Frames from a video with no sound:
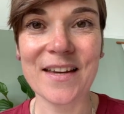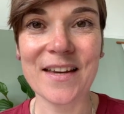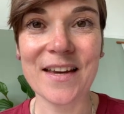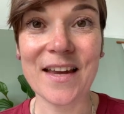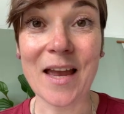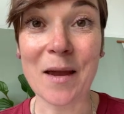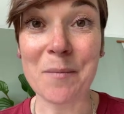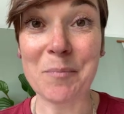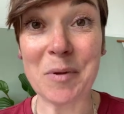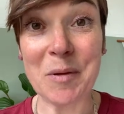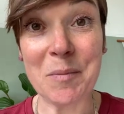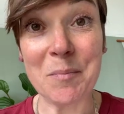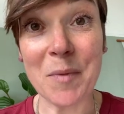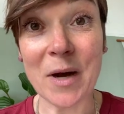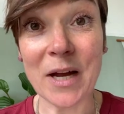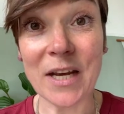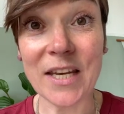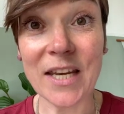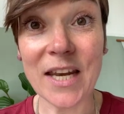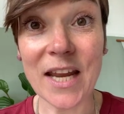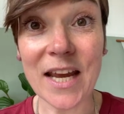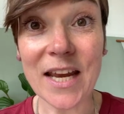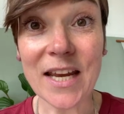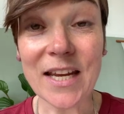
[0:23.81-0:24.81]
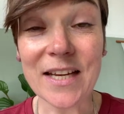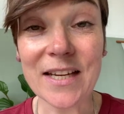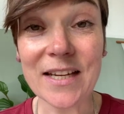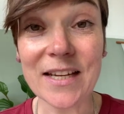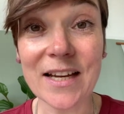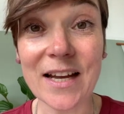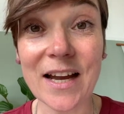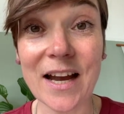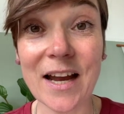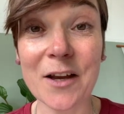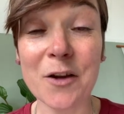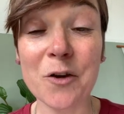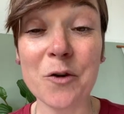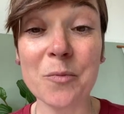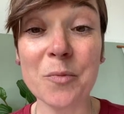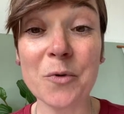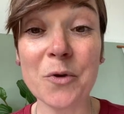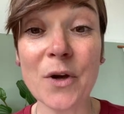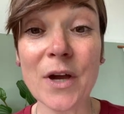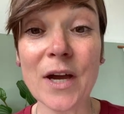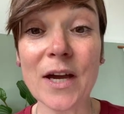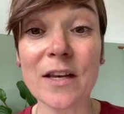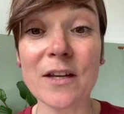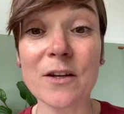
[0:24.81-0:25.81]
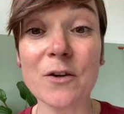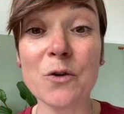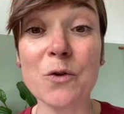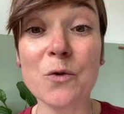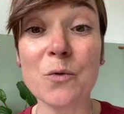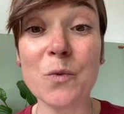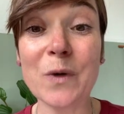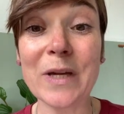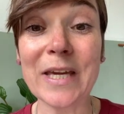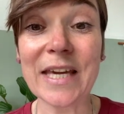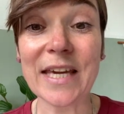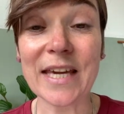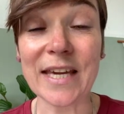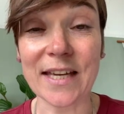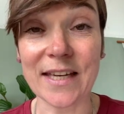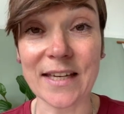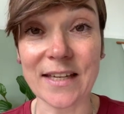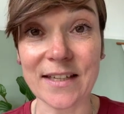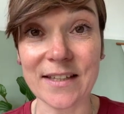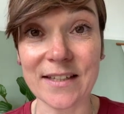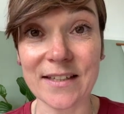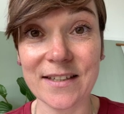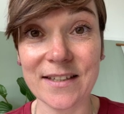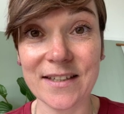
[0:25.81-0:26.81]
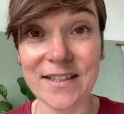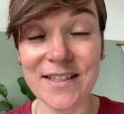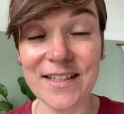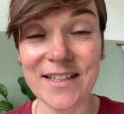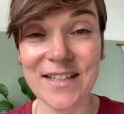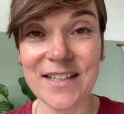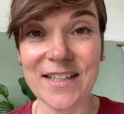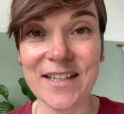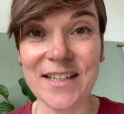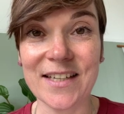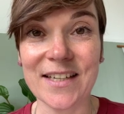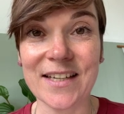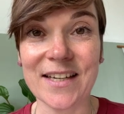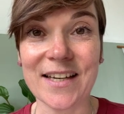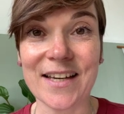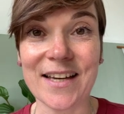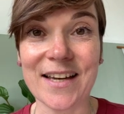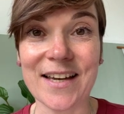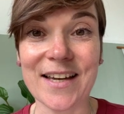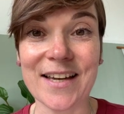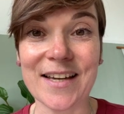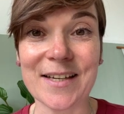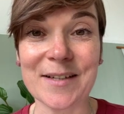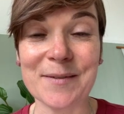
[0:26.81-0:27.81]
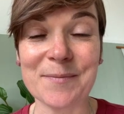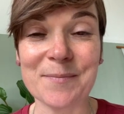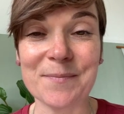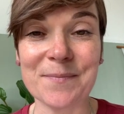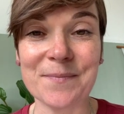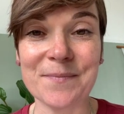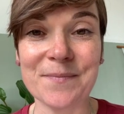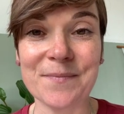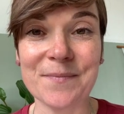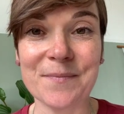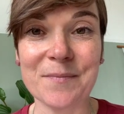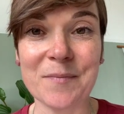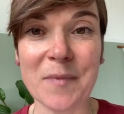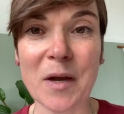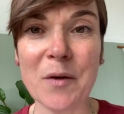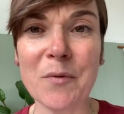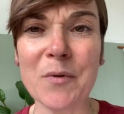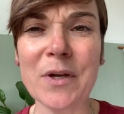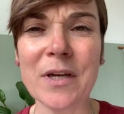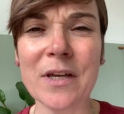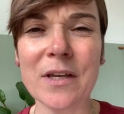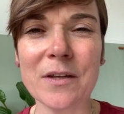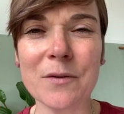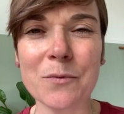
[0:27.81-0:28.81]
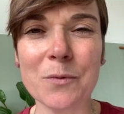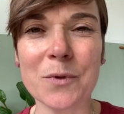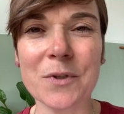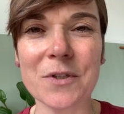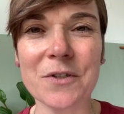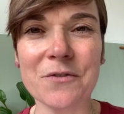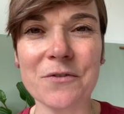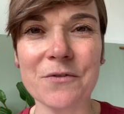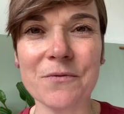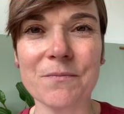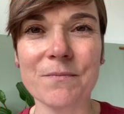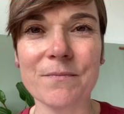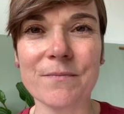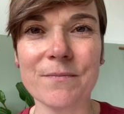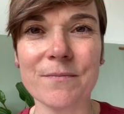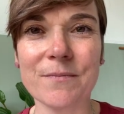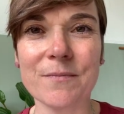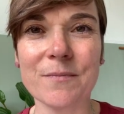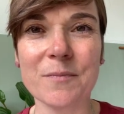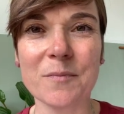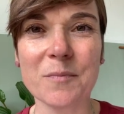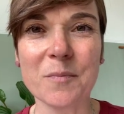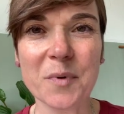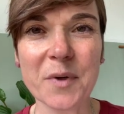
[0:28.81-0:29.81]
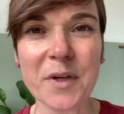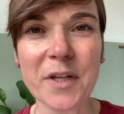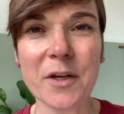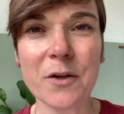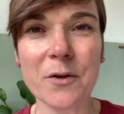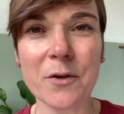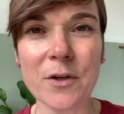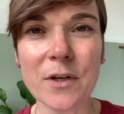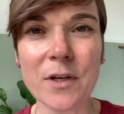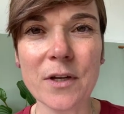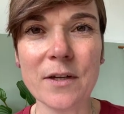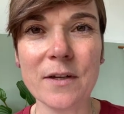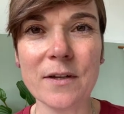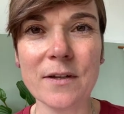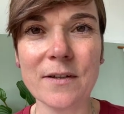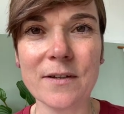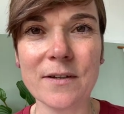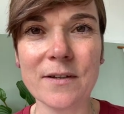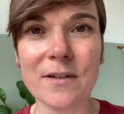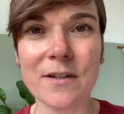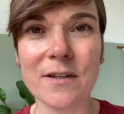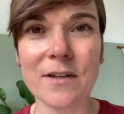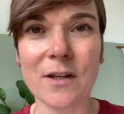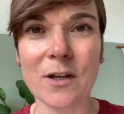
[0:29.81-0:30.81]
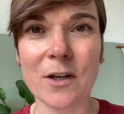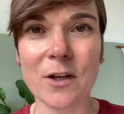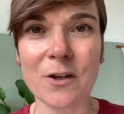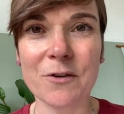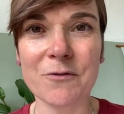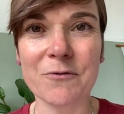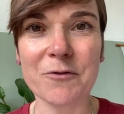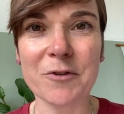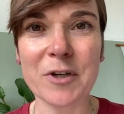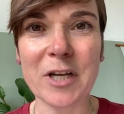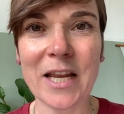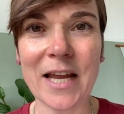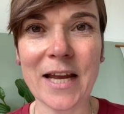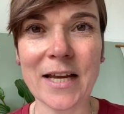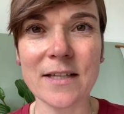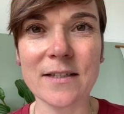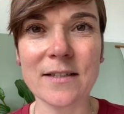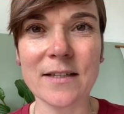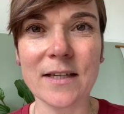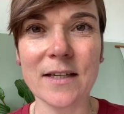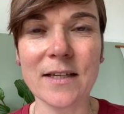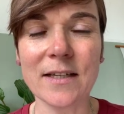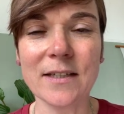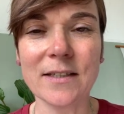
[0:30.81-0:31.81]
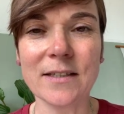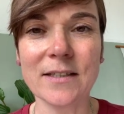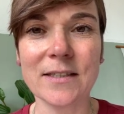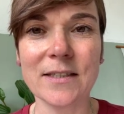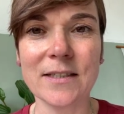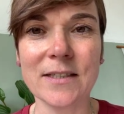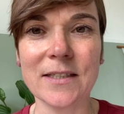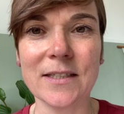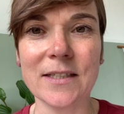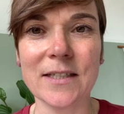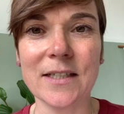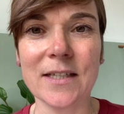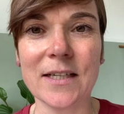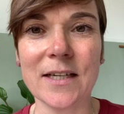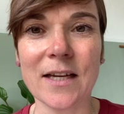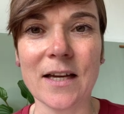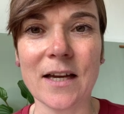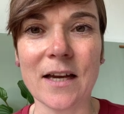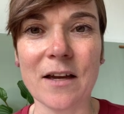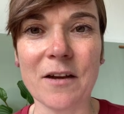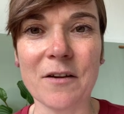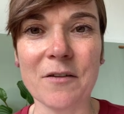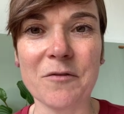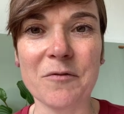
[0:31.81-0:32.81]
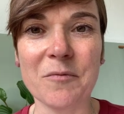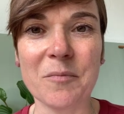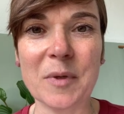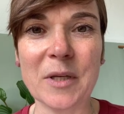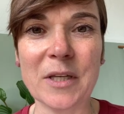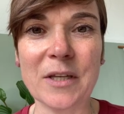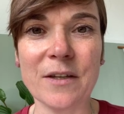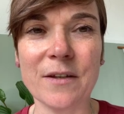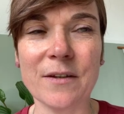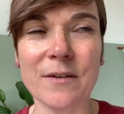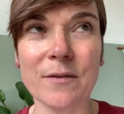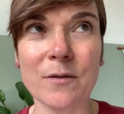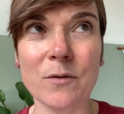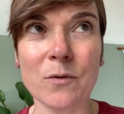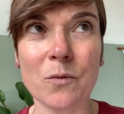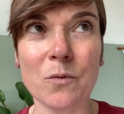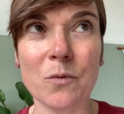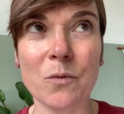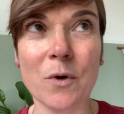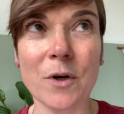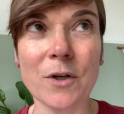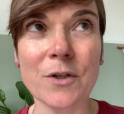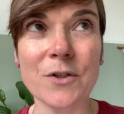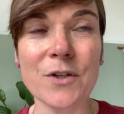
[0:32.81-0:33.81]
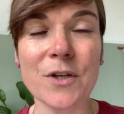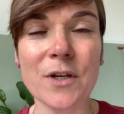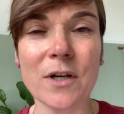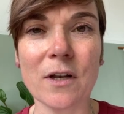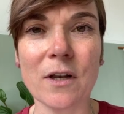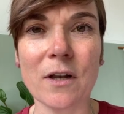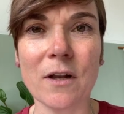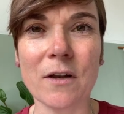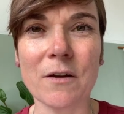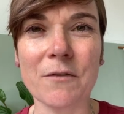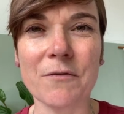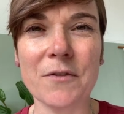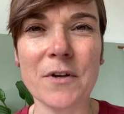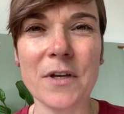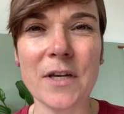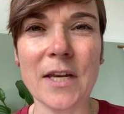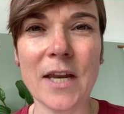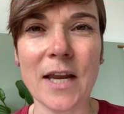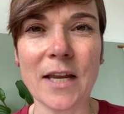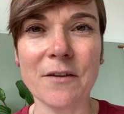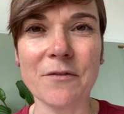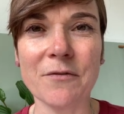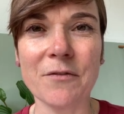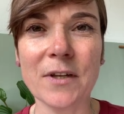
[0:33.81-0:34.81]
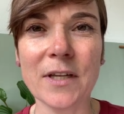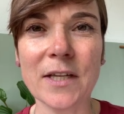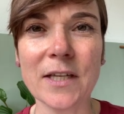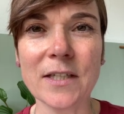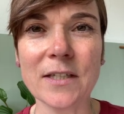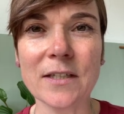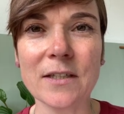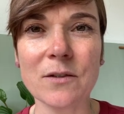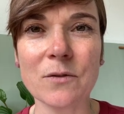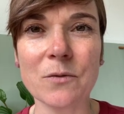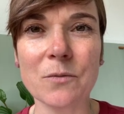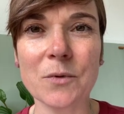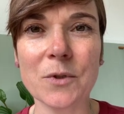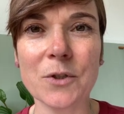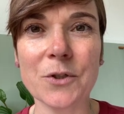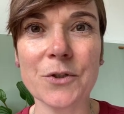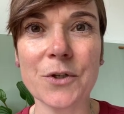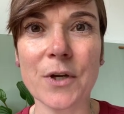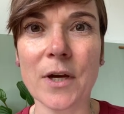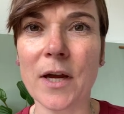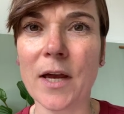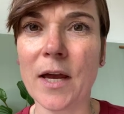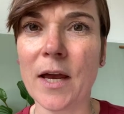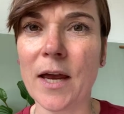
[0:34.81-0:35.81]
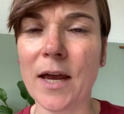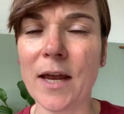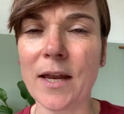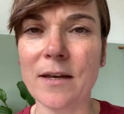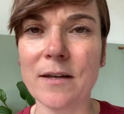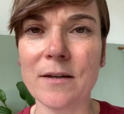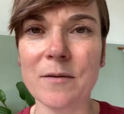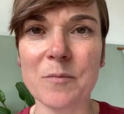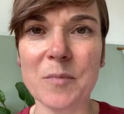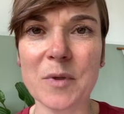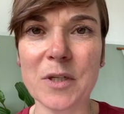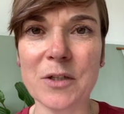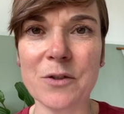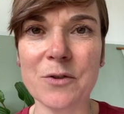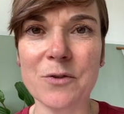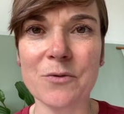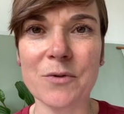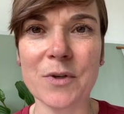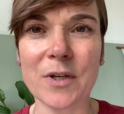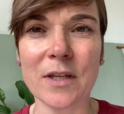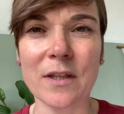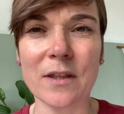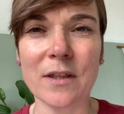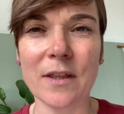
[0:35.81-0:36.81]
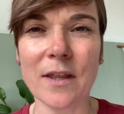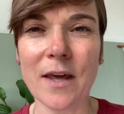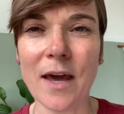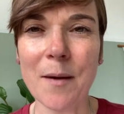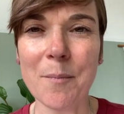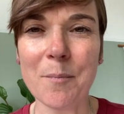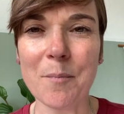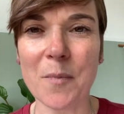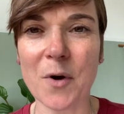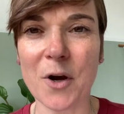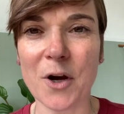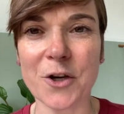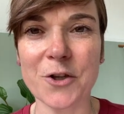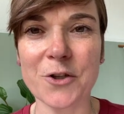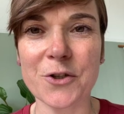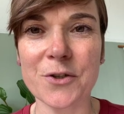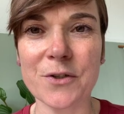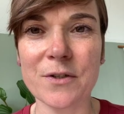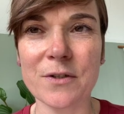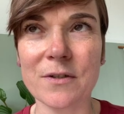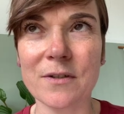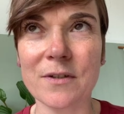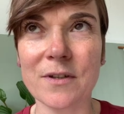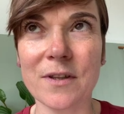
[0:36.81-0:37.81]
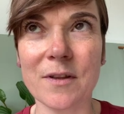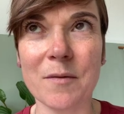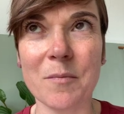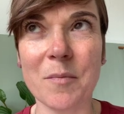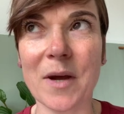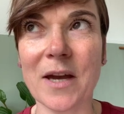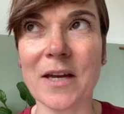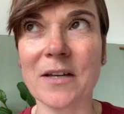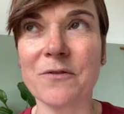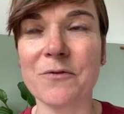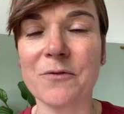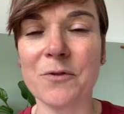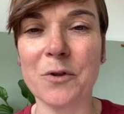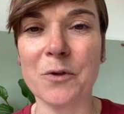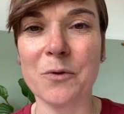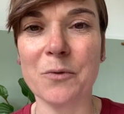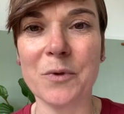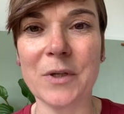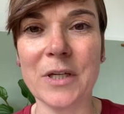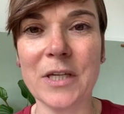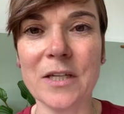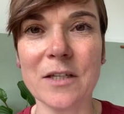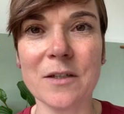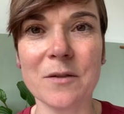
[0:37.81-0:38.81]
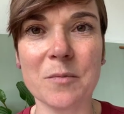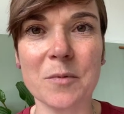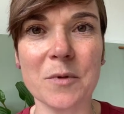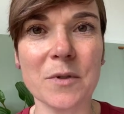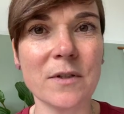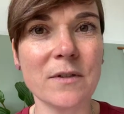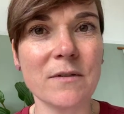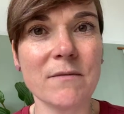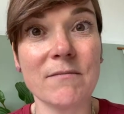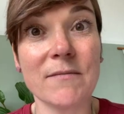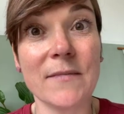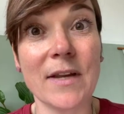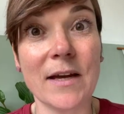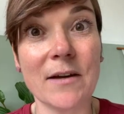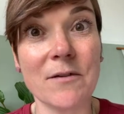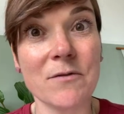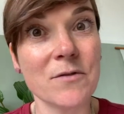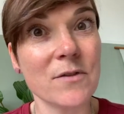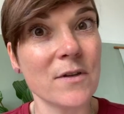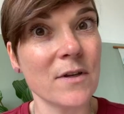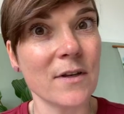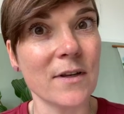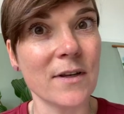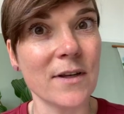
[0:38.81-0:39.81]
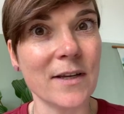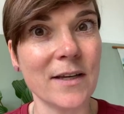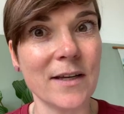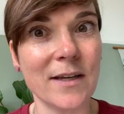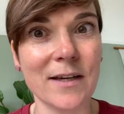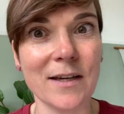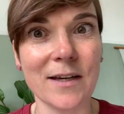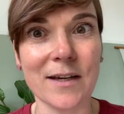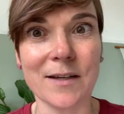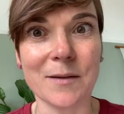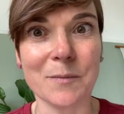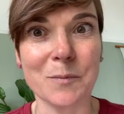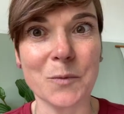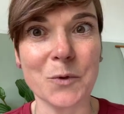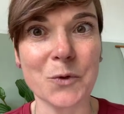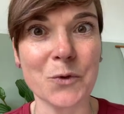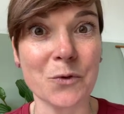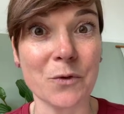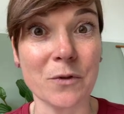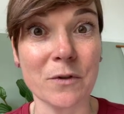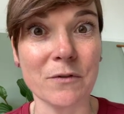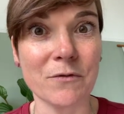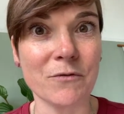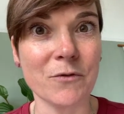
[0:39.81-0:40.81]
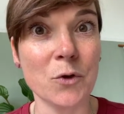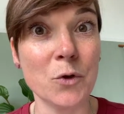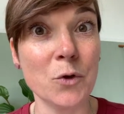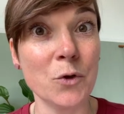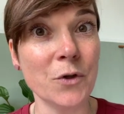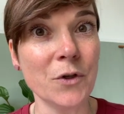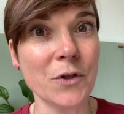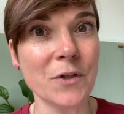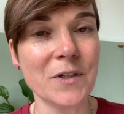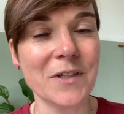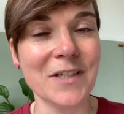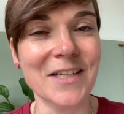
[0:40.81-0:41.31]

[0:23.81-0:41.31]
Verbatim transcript: Happy Monday. I hope you had a good weekend. Um, my weekend was pretty good, a lot of relaxing. I've been watching a lot of Netflix, which I hadn't been doing that much in the past few weeks, but now suddenly I'm sort of hooked.